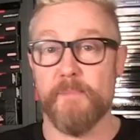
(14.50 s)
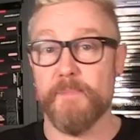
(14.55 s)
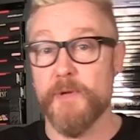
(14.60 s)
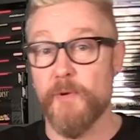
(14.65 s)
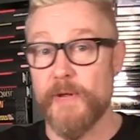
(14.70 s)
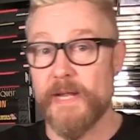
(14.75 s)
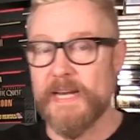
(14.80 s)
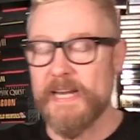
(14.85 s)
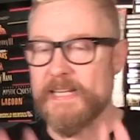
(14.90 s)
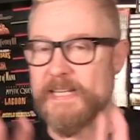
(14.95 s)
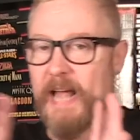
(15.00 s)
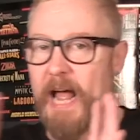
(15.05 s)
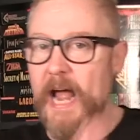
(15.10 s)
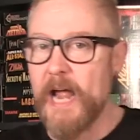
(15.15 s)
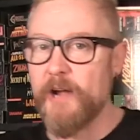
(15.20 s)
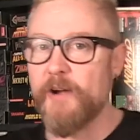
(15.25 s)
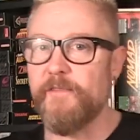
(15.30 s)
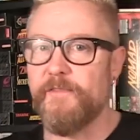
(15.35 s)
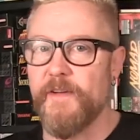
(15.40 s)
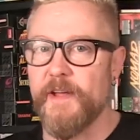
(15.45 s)
I'm doing an
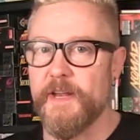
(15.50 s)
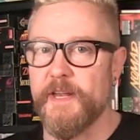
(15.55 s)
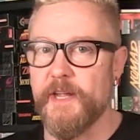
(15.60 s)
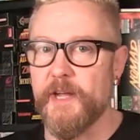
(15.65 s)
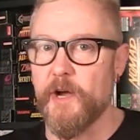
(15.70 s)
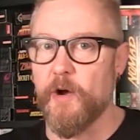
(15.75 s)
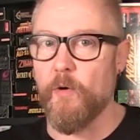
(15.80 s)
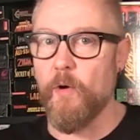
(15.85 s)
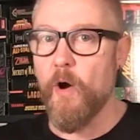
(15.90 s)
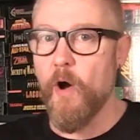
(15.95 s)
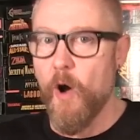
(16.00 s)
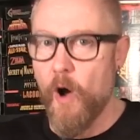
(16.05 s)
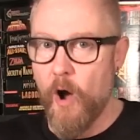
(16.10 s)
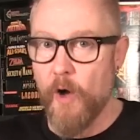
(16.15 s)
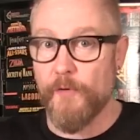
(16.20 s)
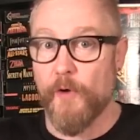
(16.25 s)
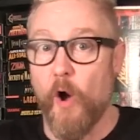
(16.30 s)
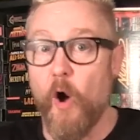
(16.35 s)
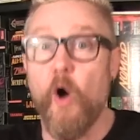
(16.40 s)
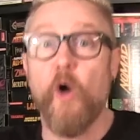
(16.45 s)
entire video
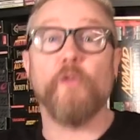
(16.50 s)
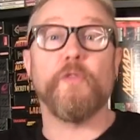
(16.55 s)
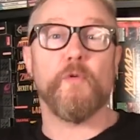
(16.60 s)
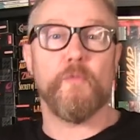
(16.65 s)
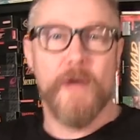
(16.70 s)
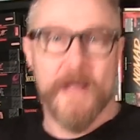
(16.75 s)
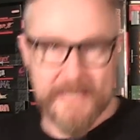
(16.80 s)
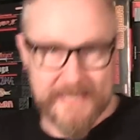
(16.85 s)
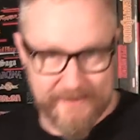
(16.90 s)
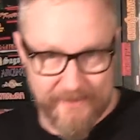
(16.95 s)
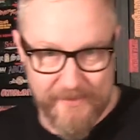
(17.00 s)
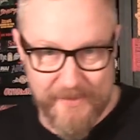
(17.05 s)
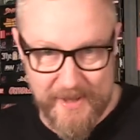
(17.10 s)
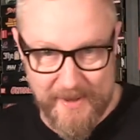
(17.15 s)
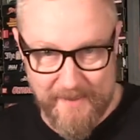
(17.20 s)
on all the rest of